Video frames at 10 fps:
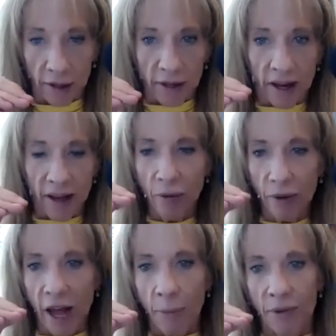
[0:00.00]
And then
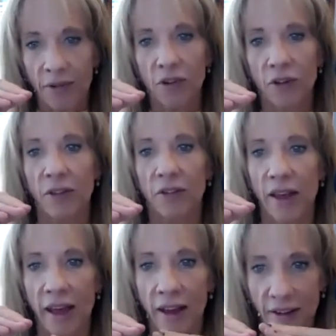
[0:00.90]
what happens is you get this
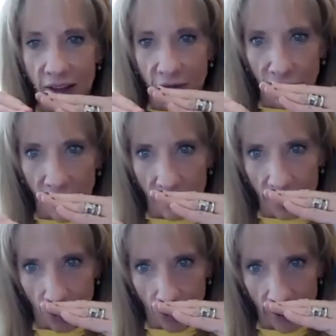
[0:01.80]

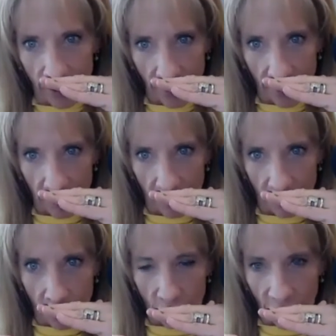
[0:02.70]
anti-inflammatory
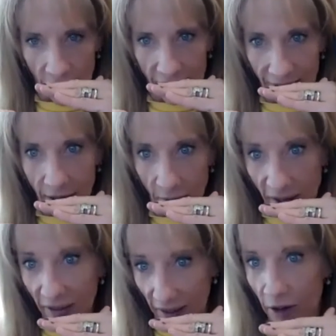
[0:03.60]
proteins that come in
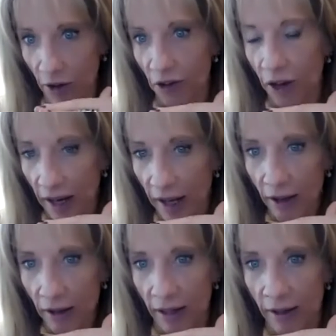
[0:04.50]
and they initiate
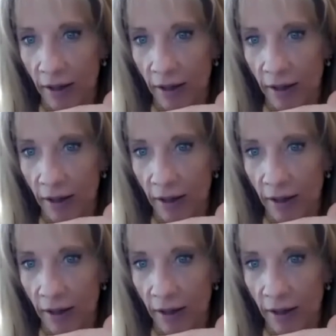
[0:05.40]
healing.